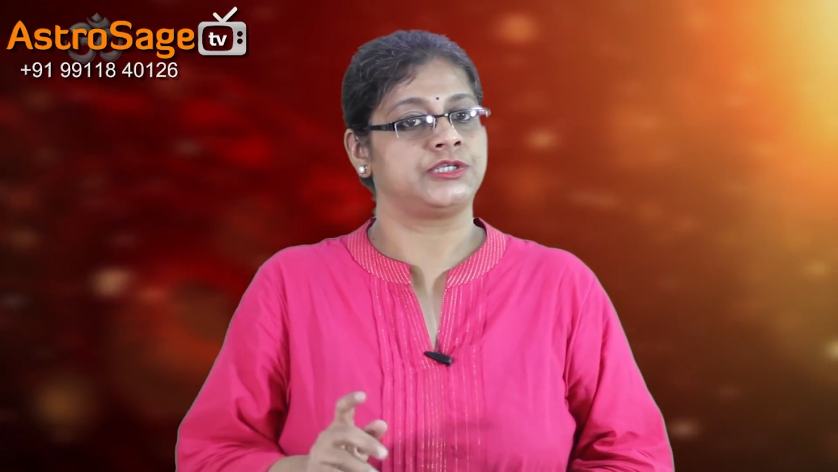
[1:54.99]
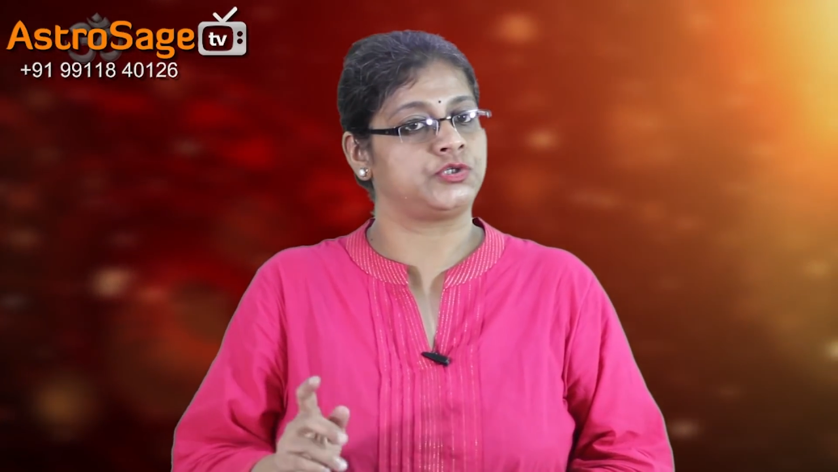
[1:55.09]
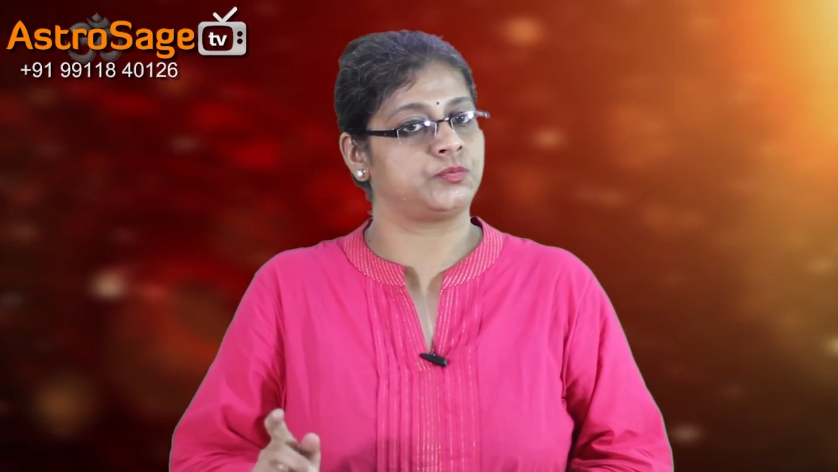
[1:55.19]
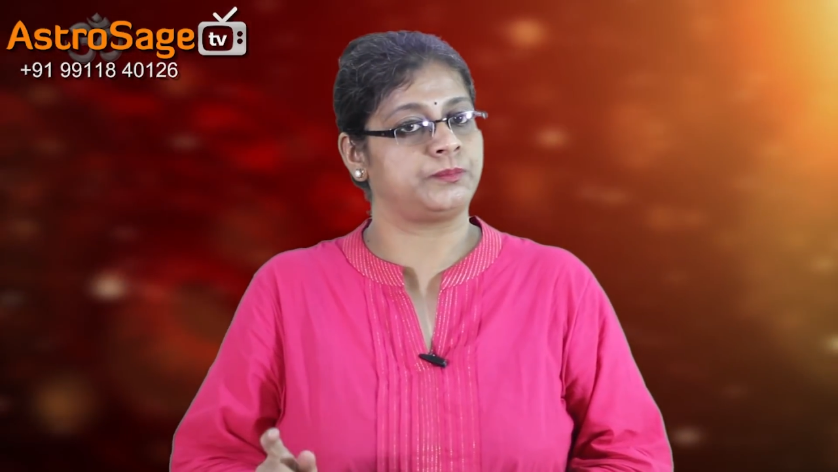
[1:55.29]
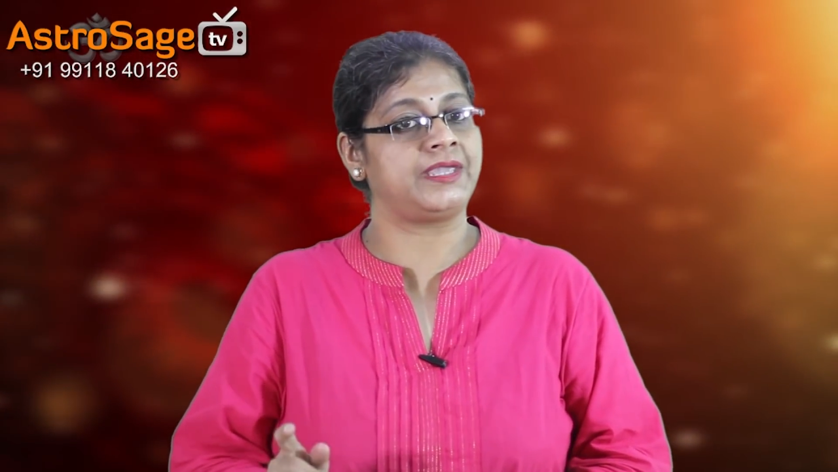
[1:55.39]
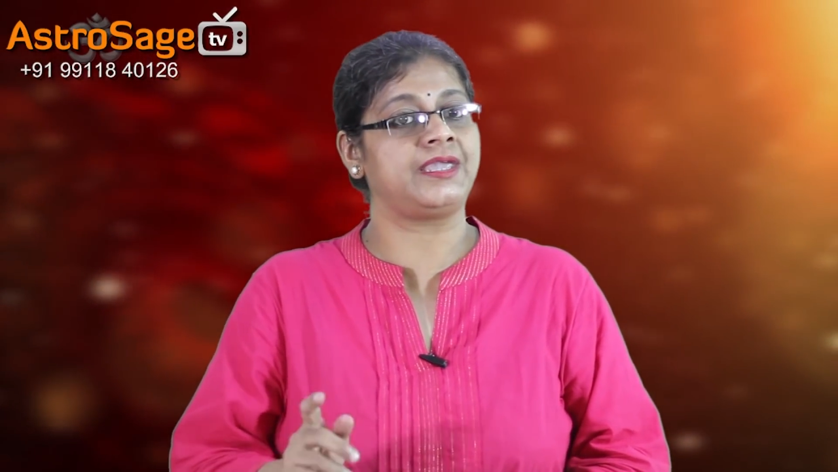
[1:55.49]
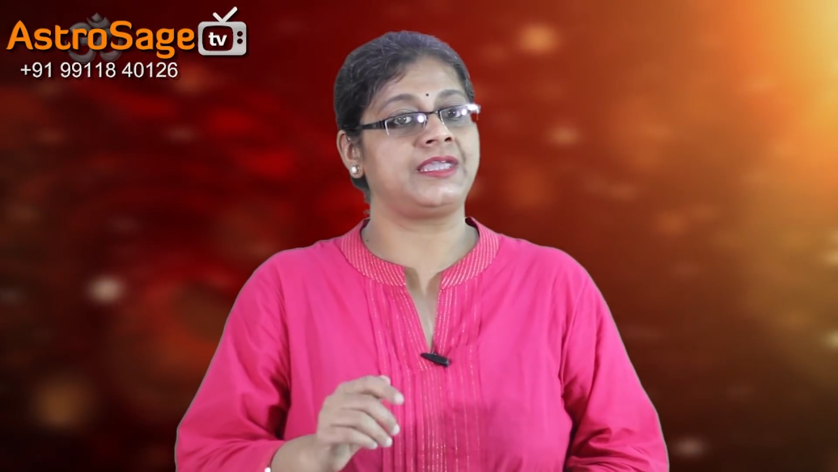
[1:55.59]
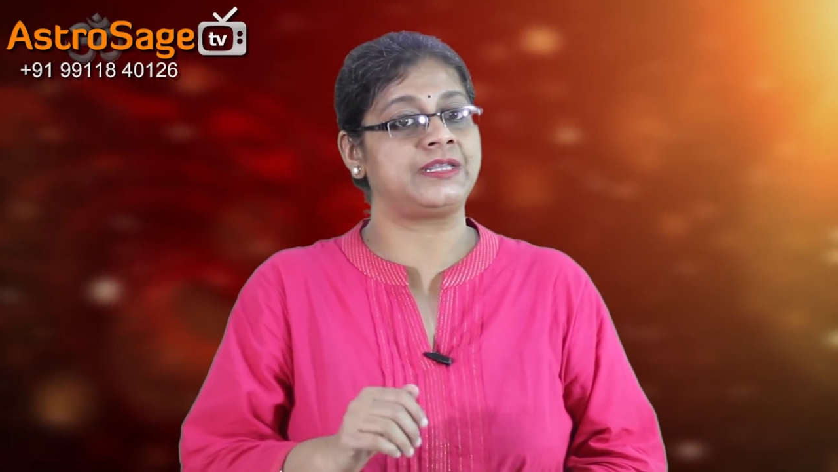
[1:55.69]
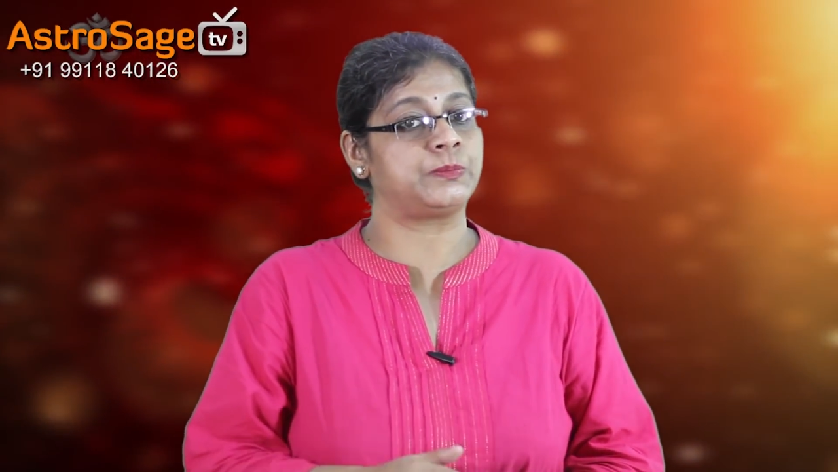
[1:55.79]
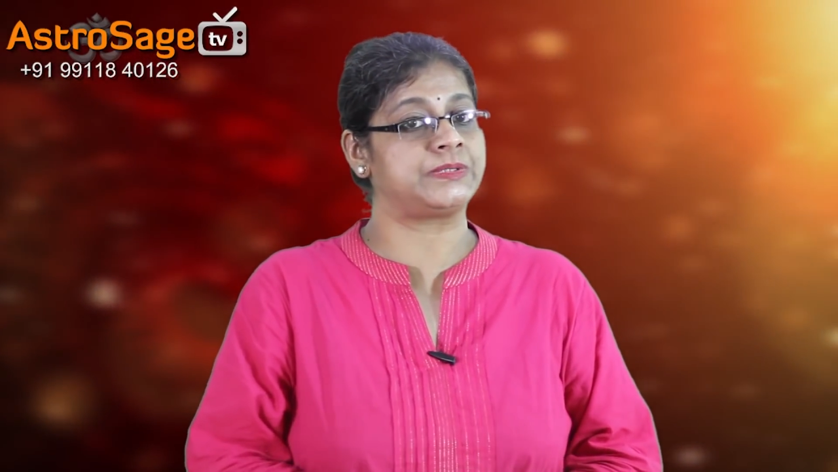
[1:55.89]
You
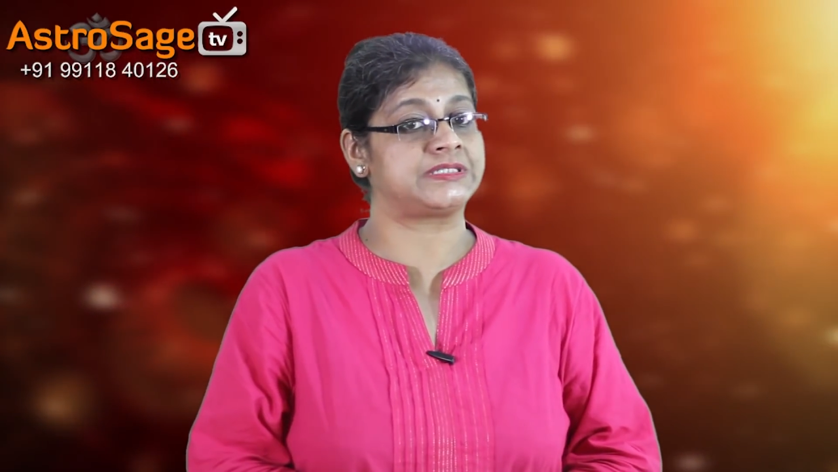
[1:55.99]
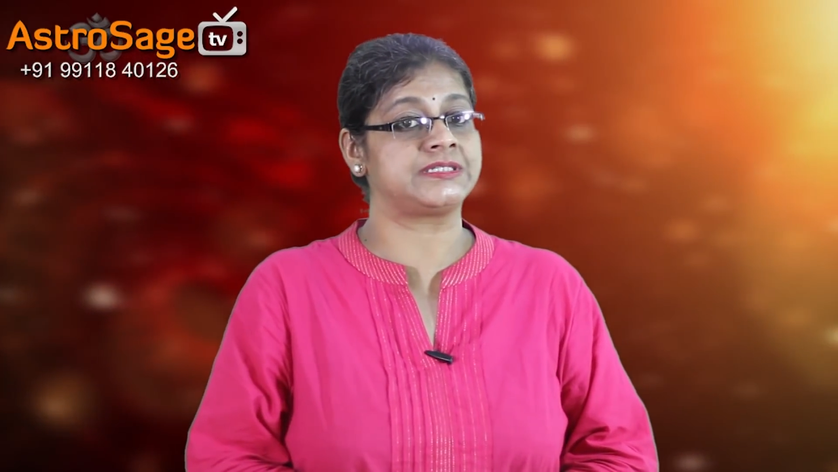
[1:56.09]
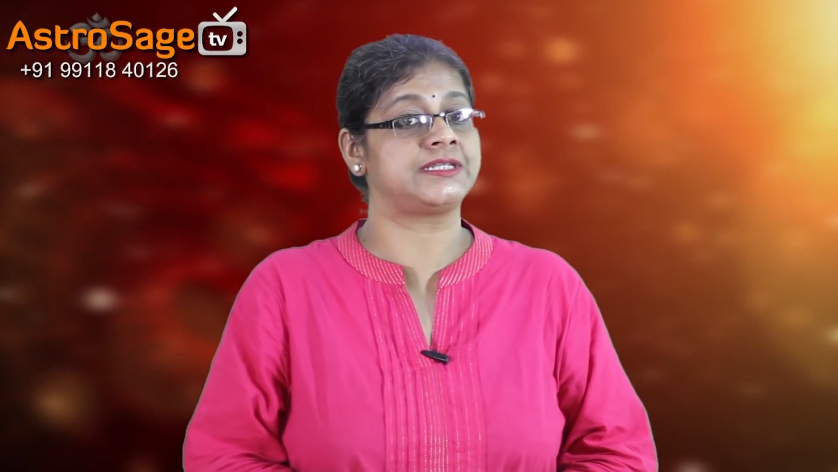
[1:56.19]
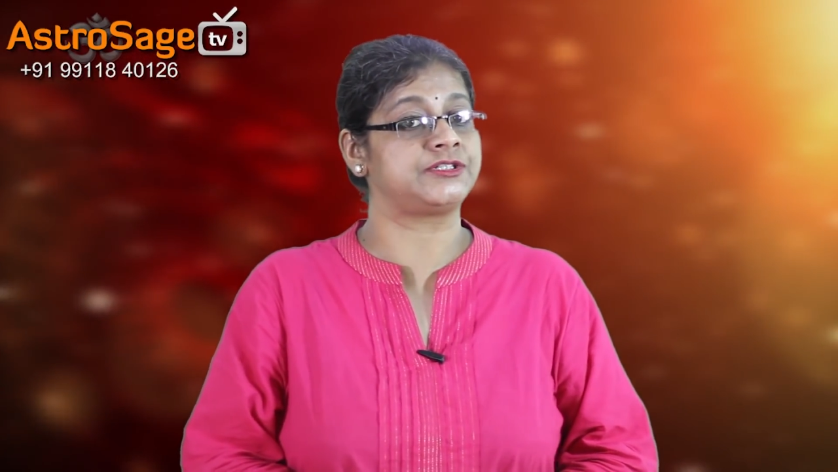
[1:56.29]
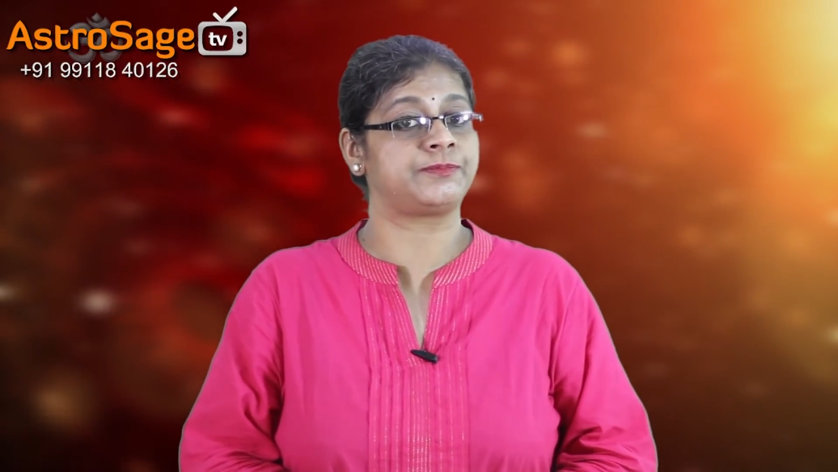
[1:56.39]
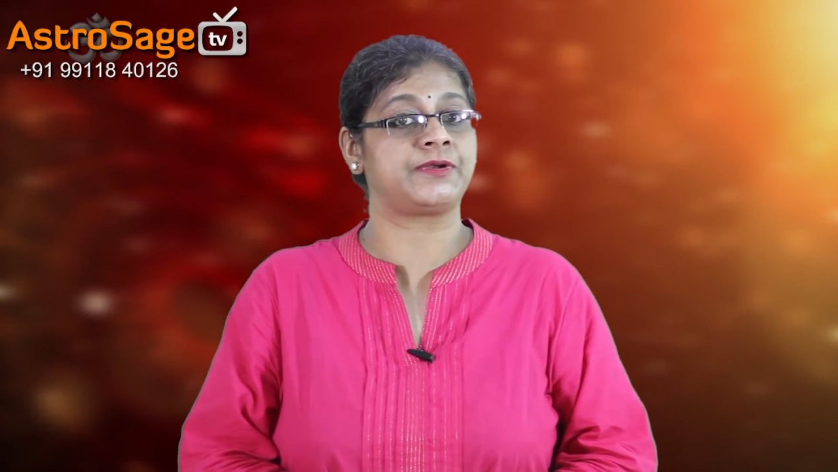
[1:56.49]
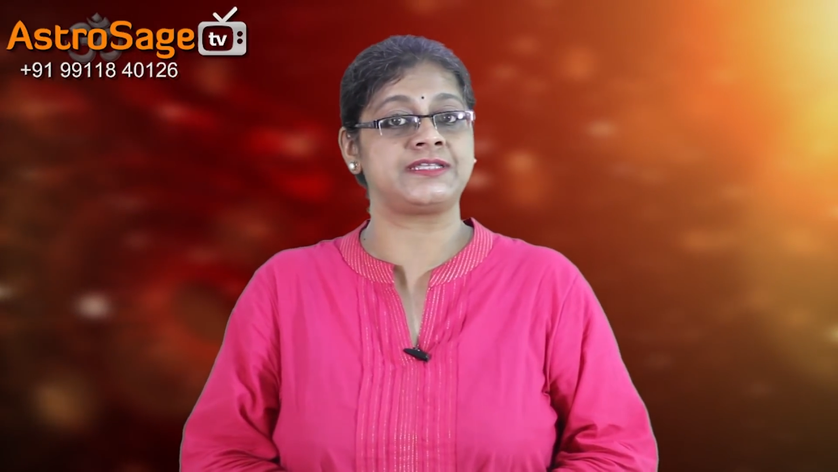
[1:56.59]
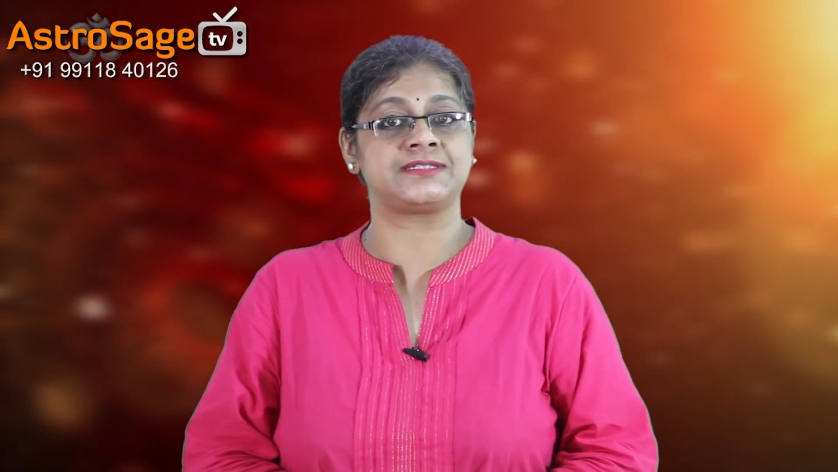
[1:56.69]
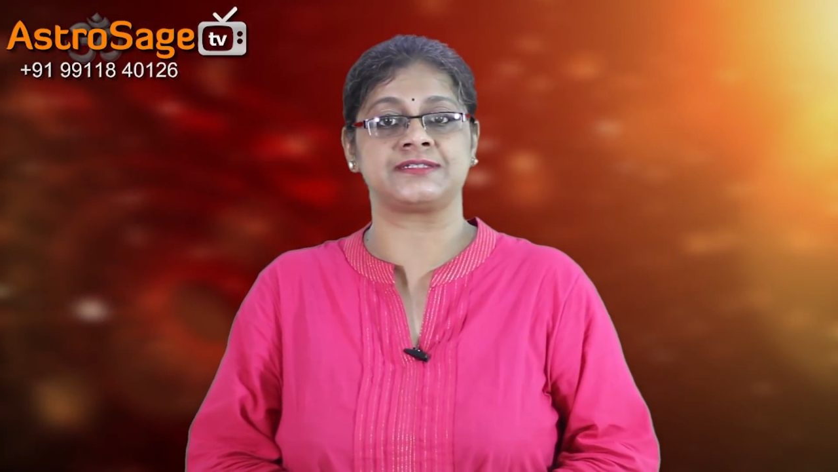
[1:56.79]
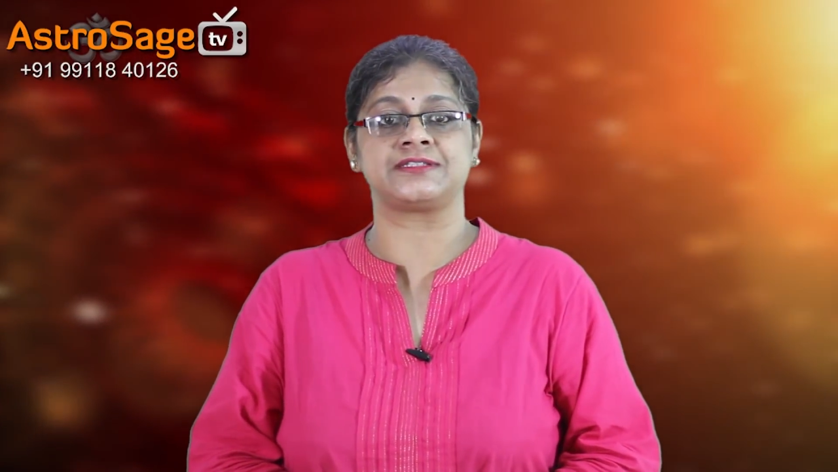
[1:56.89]
may invest in
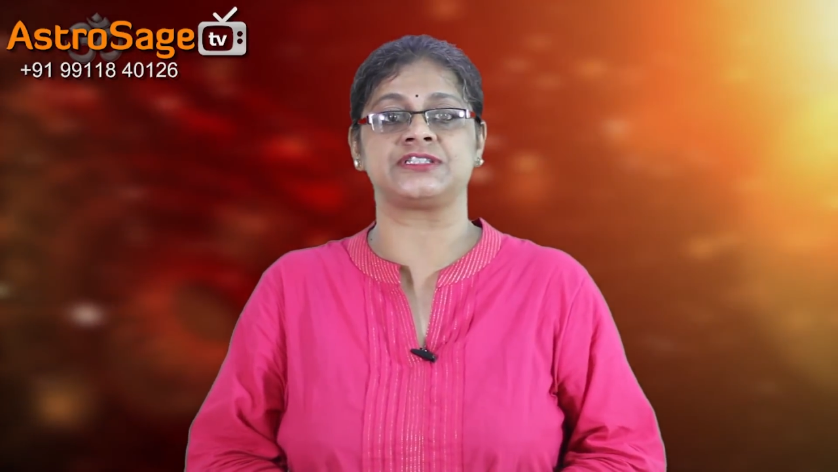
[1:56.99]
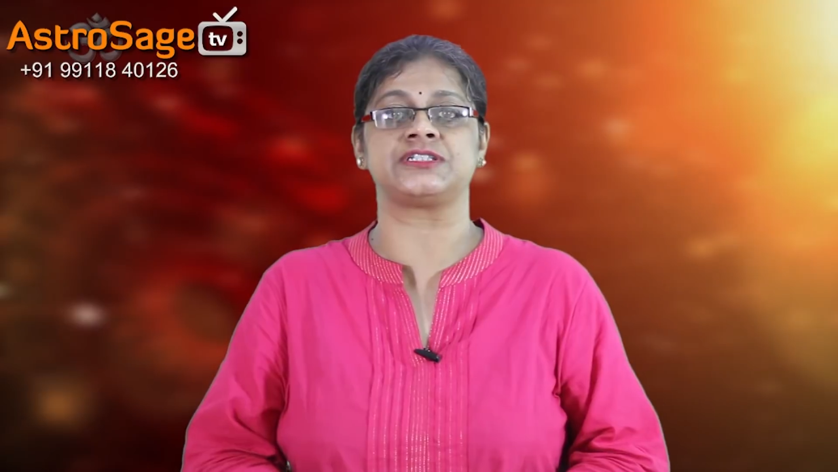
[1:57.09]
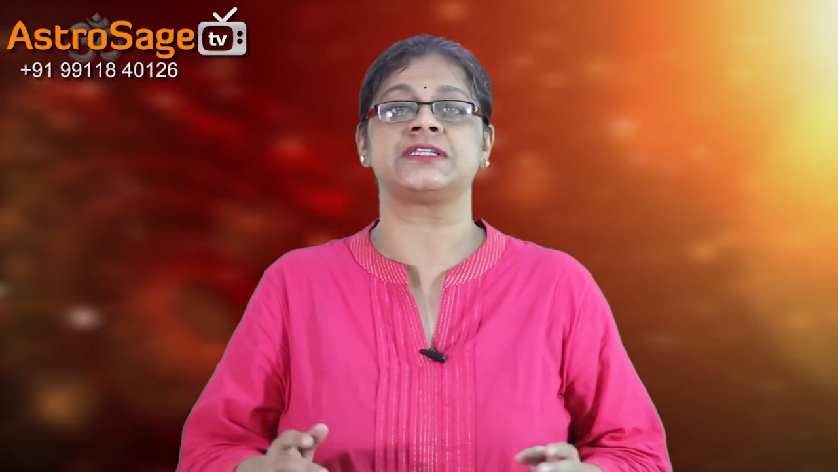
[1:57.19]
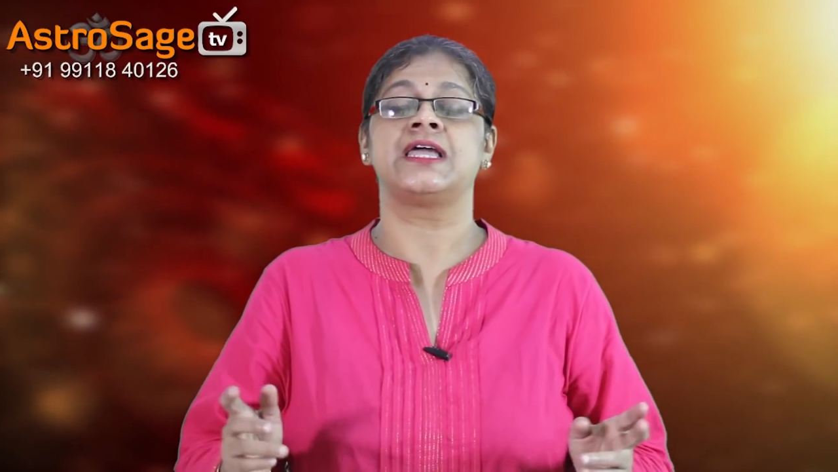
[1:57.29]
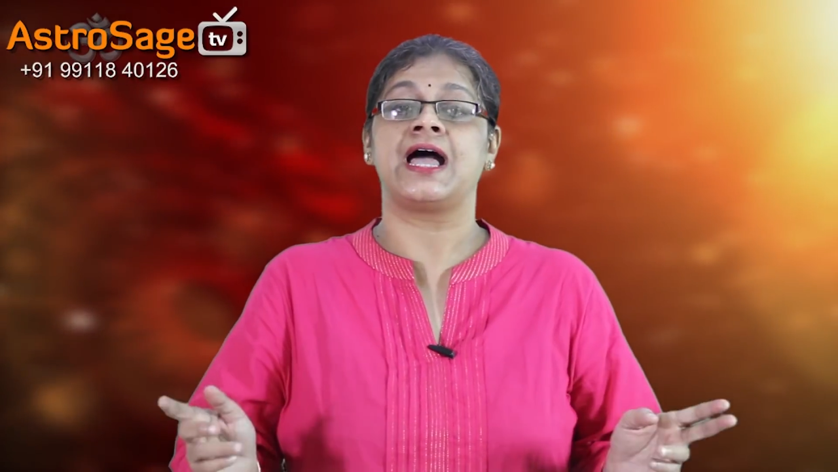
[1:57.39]
enterprises such as